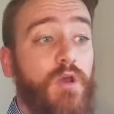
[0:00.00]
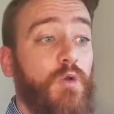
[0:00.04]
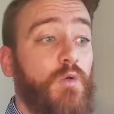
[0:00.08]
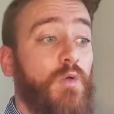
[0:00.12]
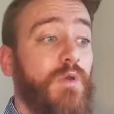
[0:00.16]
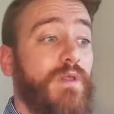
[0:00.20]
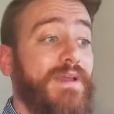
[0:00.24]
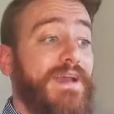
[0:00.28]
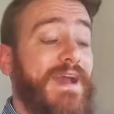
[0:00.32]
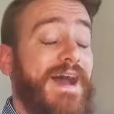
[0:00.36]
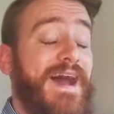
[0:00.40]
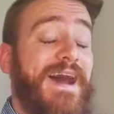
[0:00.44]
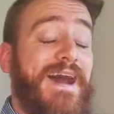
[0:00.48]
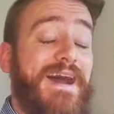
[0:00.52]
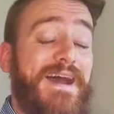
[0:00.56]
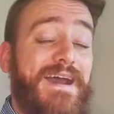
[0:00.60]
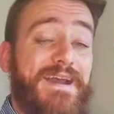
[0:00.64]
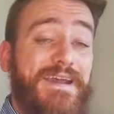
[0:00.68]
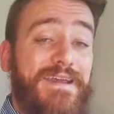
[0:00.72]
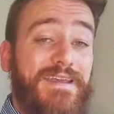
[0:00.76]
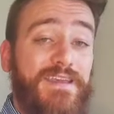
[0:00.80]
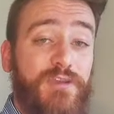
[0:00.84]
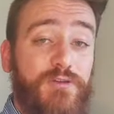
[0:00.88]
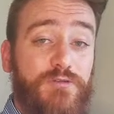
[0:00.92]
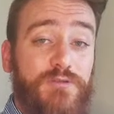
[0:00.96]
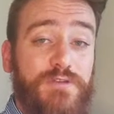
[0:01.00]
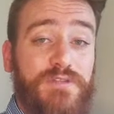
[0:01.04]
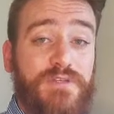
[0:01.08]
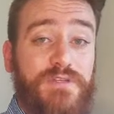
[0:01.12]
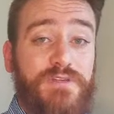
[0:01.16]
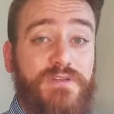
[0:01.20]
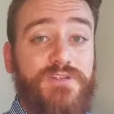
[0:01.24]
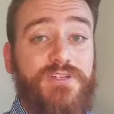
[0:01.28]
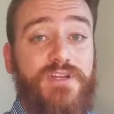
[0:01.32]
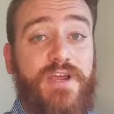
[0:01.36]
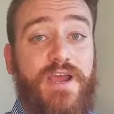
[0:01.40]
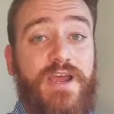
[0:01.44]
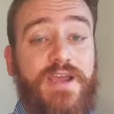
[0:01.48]
really high
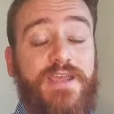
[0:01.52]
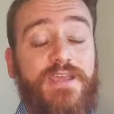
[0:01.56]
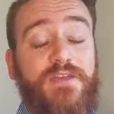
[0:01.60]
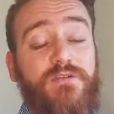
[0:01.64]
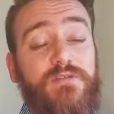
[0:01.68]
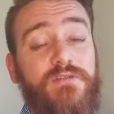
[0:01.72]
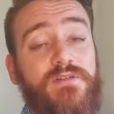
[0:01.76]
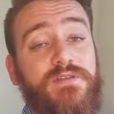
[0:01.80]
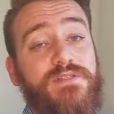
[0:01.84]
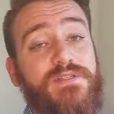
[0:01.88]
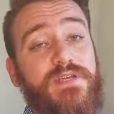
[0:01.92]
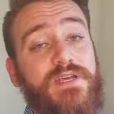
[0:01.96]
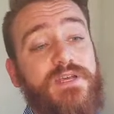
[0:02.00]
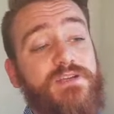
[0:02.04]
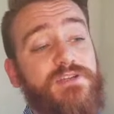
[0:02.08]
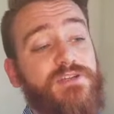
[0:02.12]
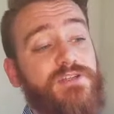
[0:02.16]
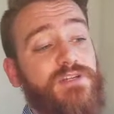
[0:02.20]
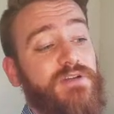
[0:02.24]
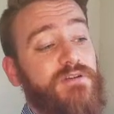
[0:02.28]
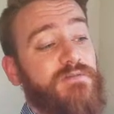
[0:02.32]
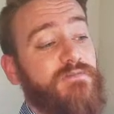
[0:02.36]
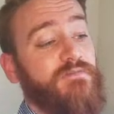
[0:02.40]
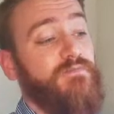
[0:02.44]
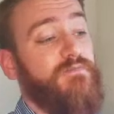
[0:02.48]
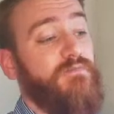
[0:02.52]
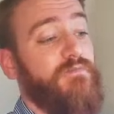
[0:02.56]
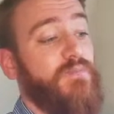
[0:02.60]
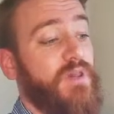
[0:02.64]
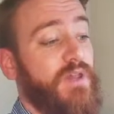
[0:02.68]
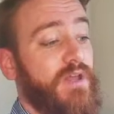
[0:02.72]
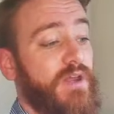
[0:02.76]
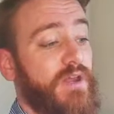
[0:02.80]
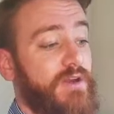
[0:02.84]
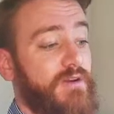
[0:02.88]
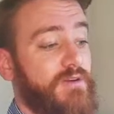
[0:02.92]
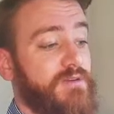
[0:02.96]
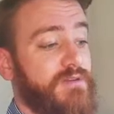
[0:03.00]
usage, high utilization
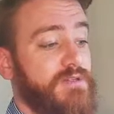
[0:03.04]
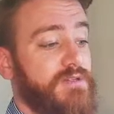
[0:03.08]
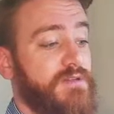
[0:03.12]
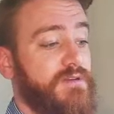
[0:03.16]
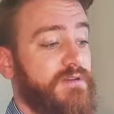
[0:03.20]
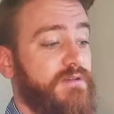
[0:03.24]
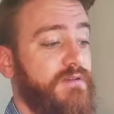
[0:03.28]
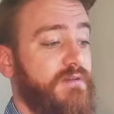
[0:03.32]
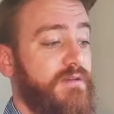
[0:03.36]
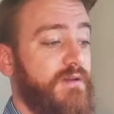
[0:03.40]
players,